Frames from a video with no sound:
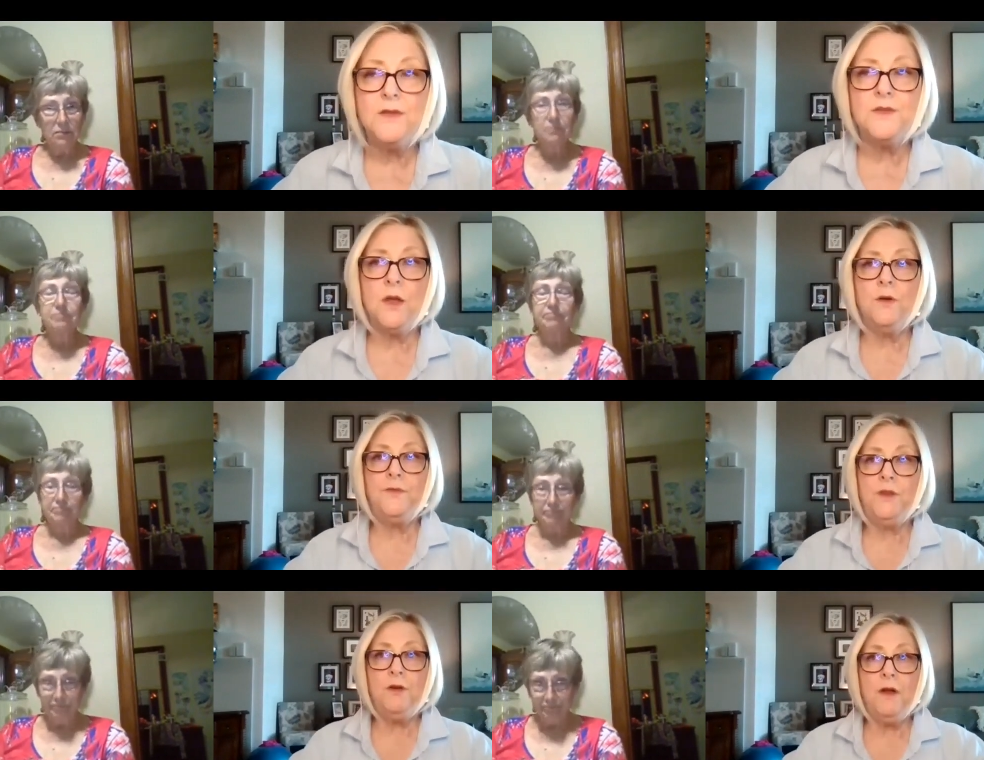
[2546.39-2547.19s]
Speaker 1: So
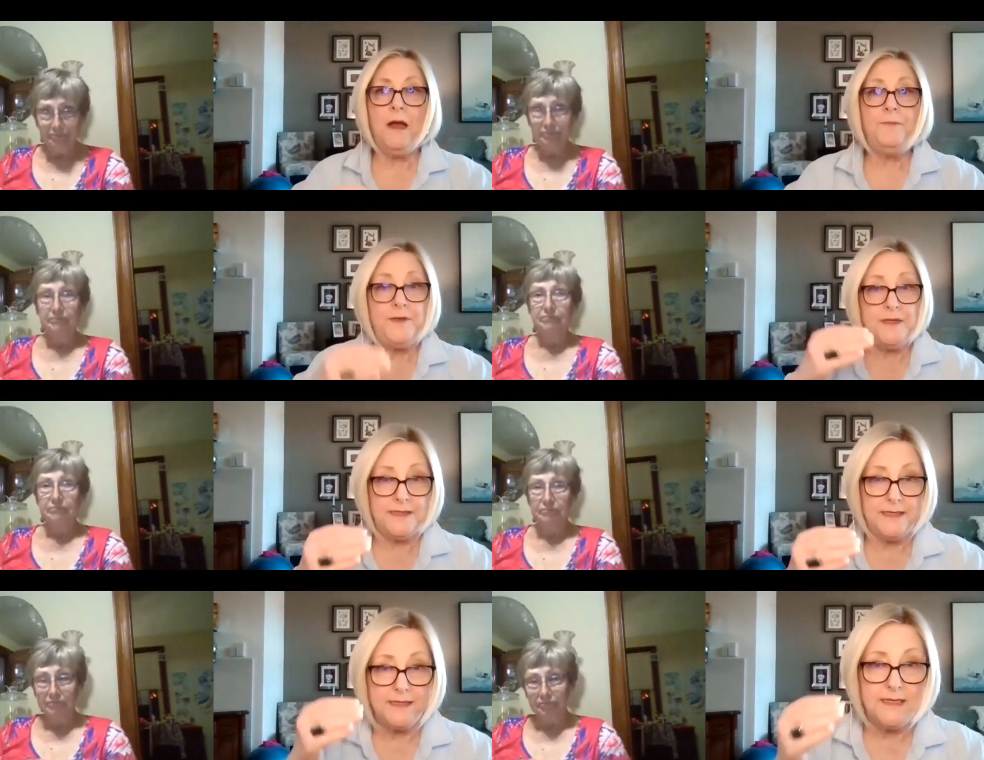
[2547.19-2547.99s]
if you're up to
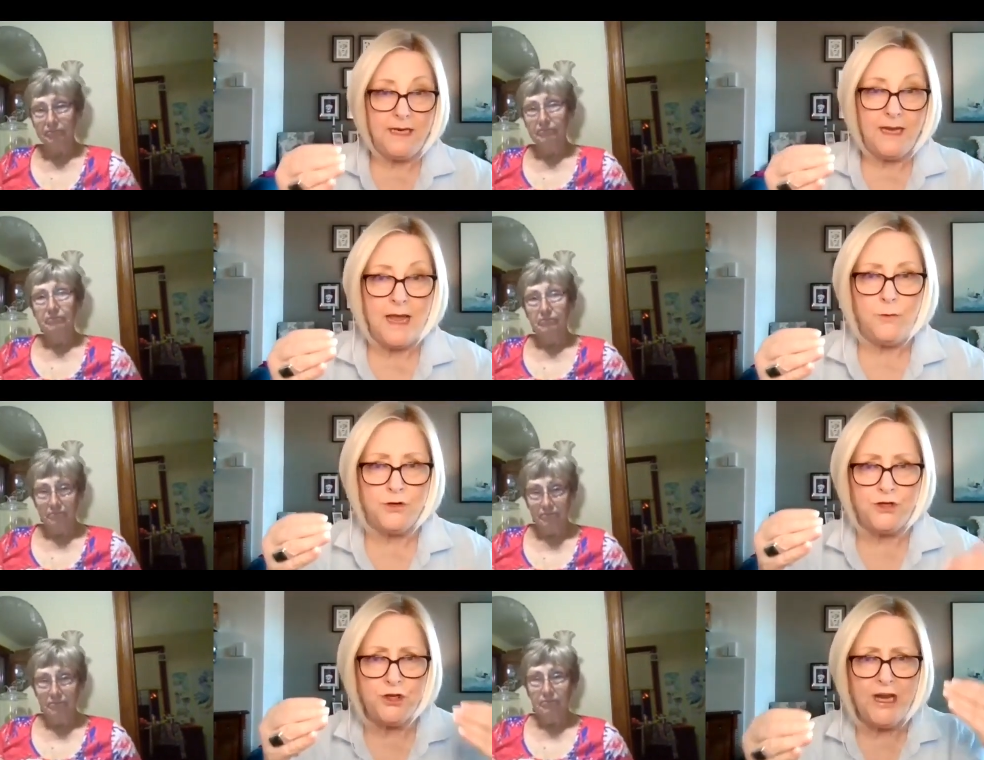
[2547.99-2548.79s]
16
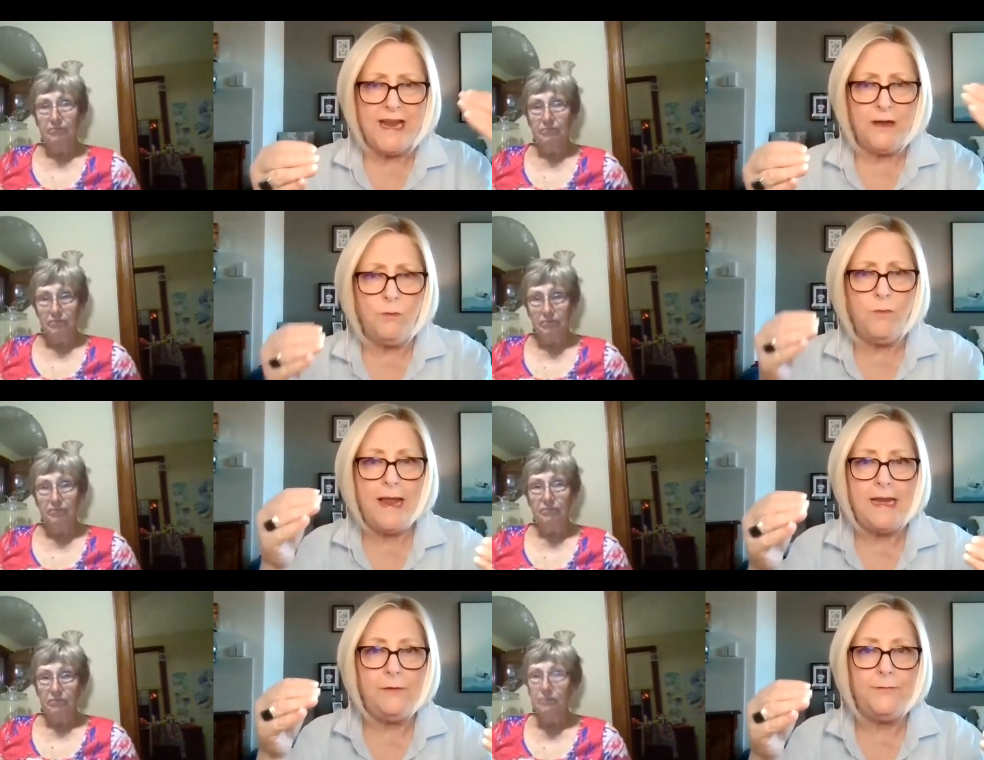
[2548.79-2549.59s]
hours, you're getting
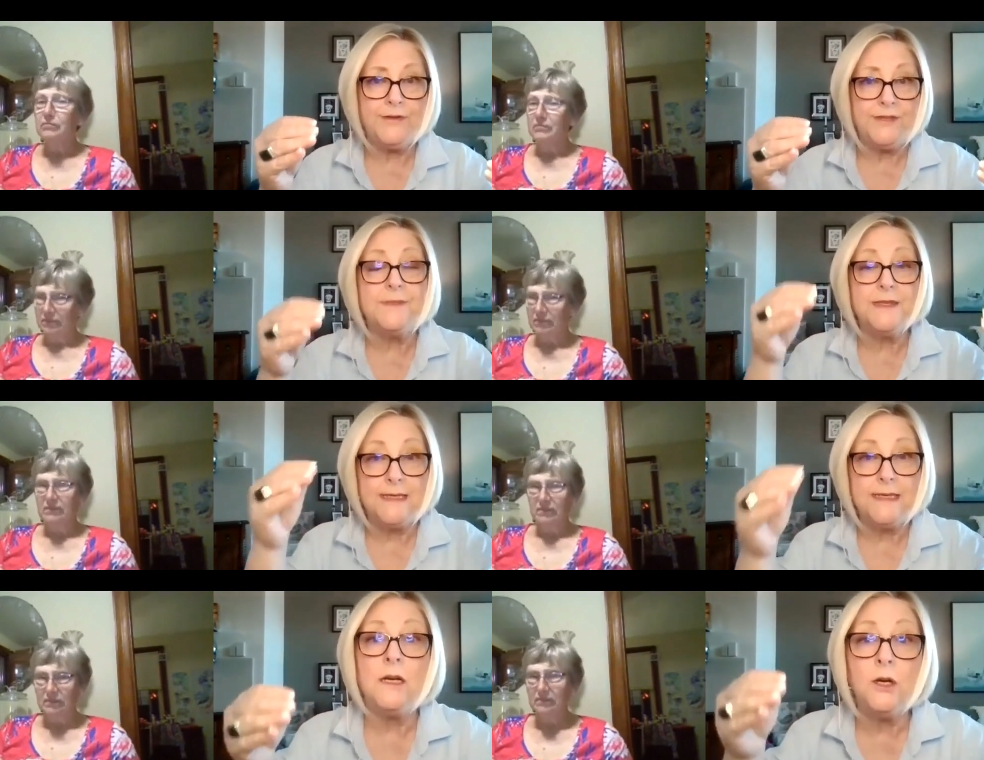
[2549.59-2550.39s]
ready for some
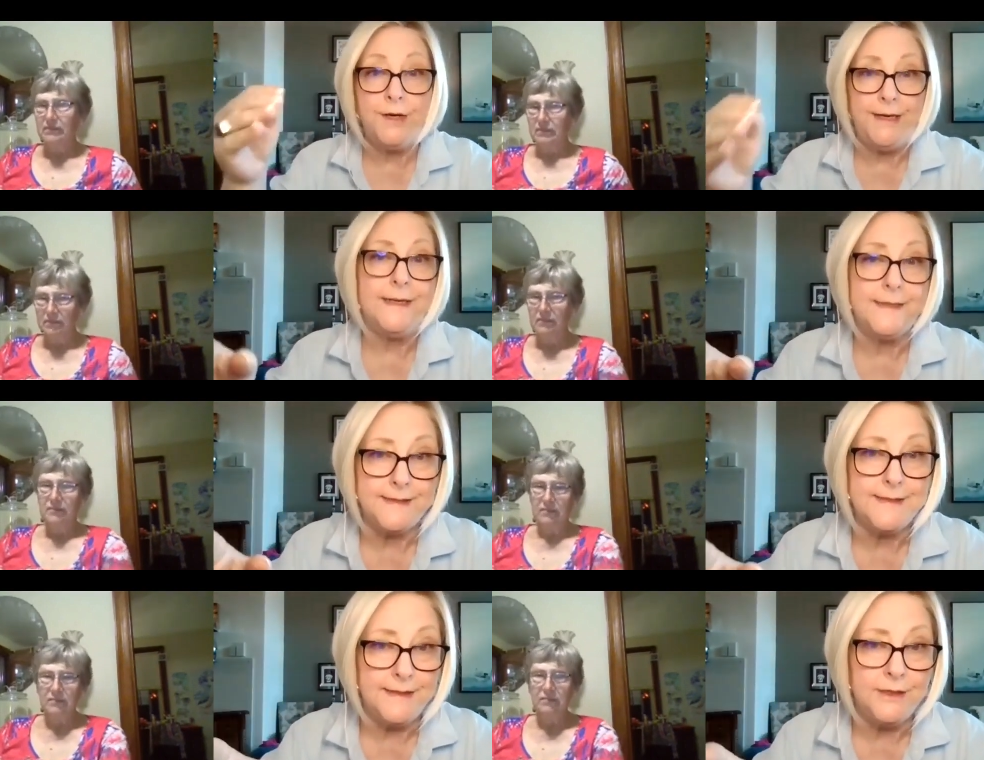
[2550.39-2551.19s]

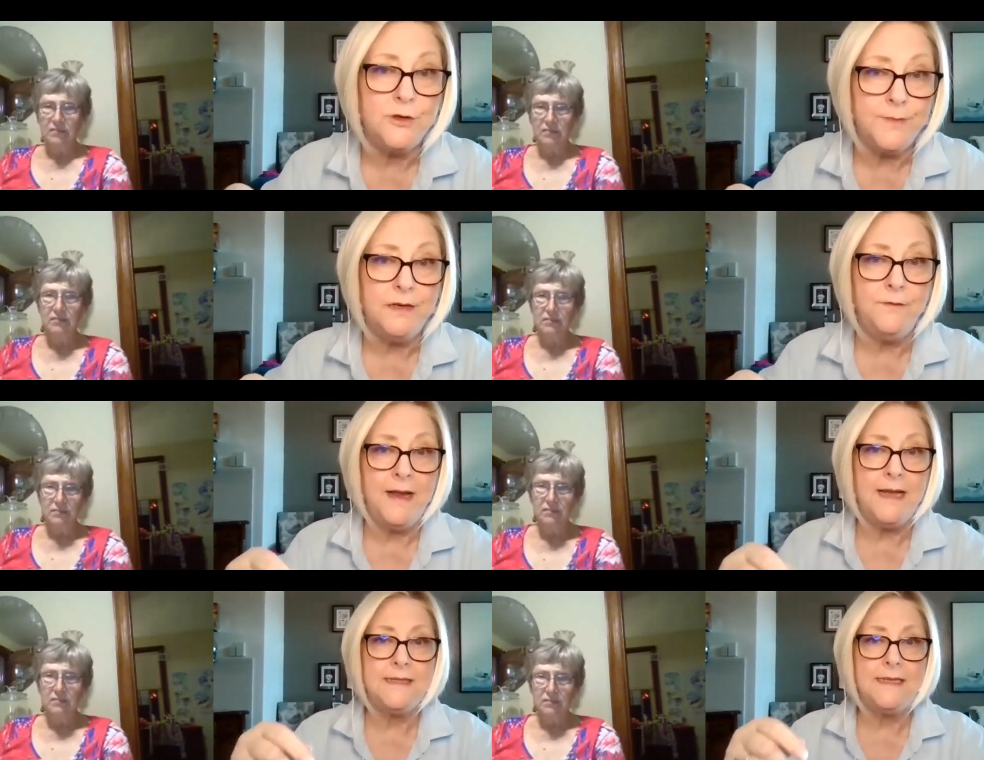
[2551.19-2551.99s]
serious intermittent
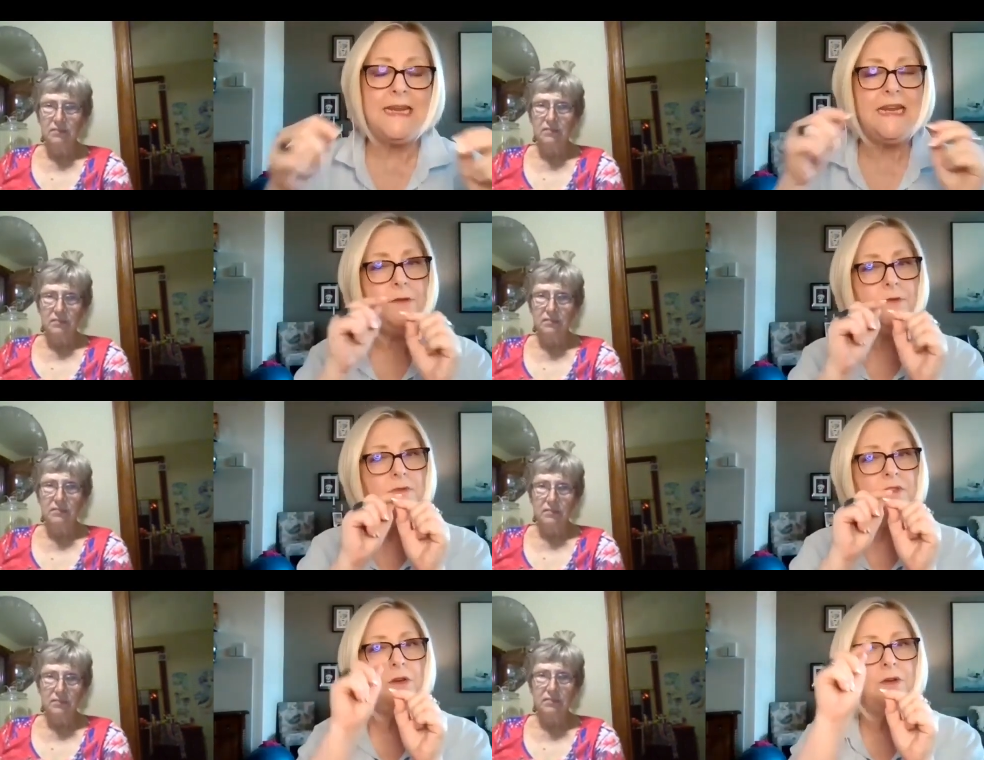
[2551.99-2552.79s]
fasting. Even
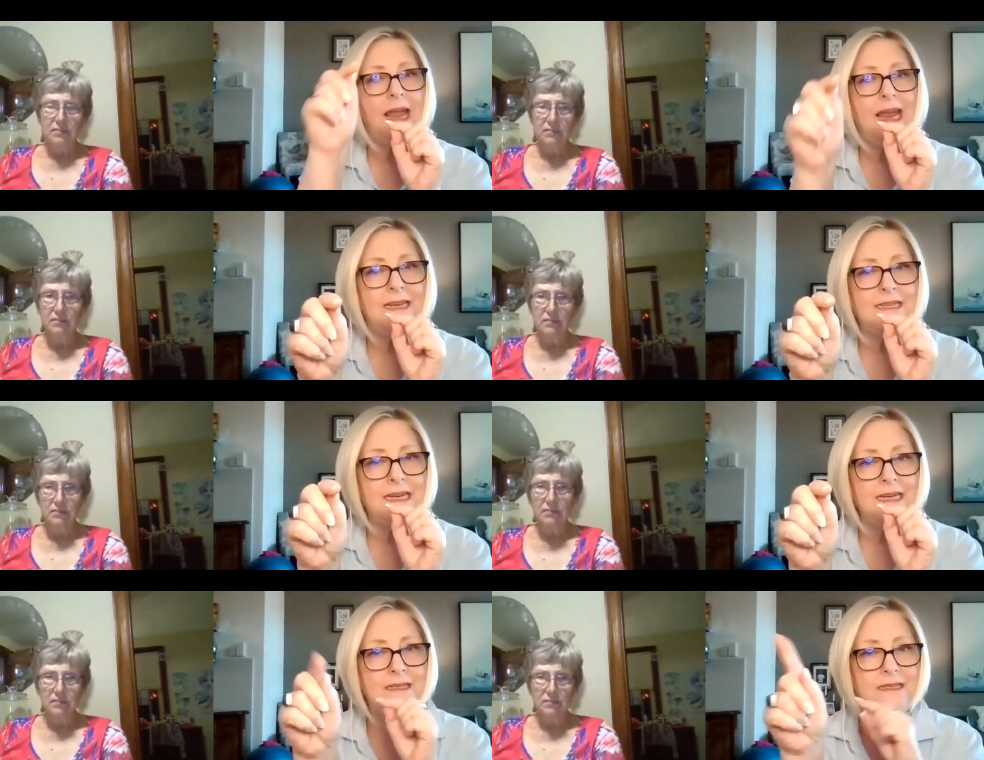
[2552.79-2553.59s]
if you go to
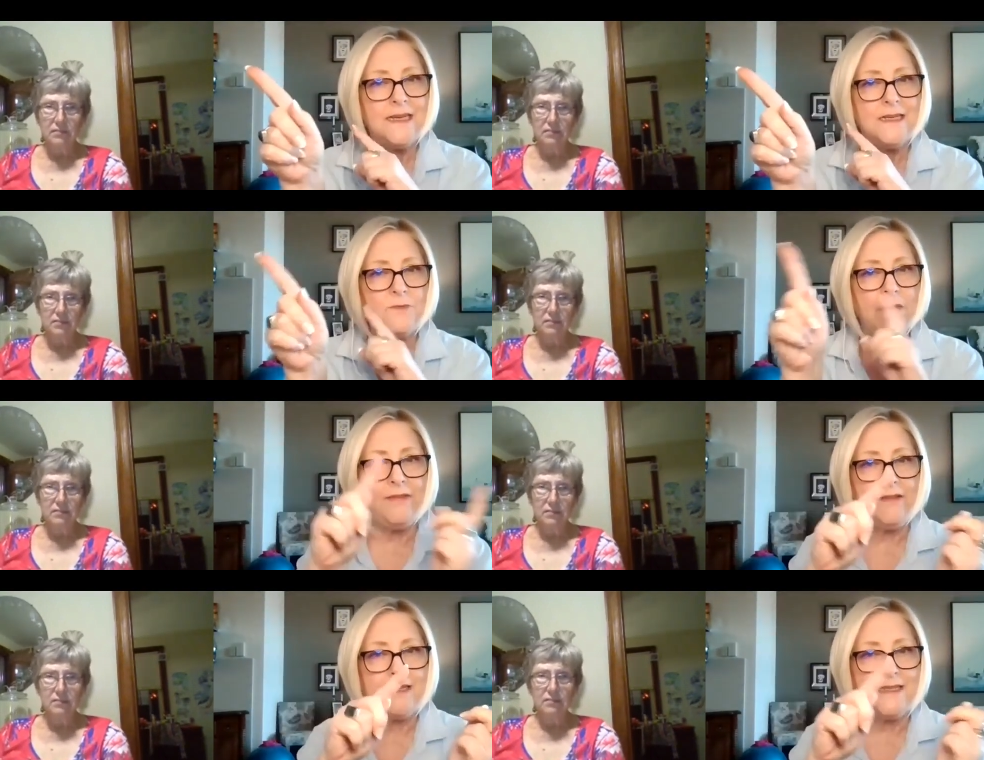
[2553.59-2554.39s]
18-6
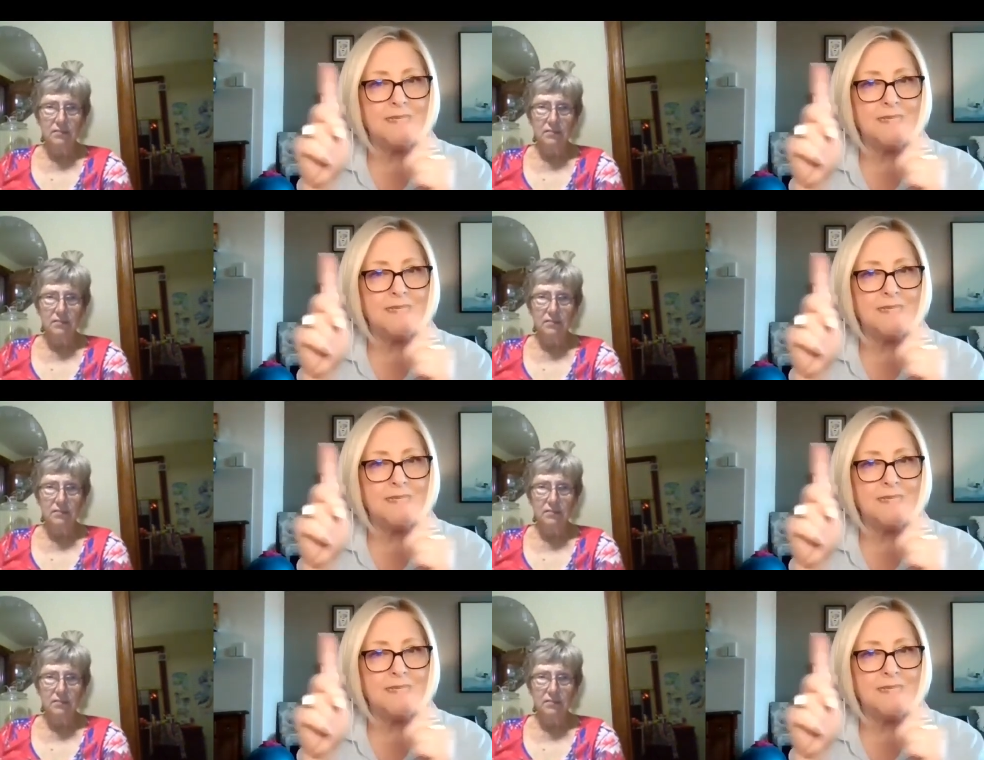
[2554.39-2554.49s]
rather than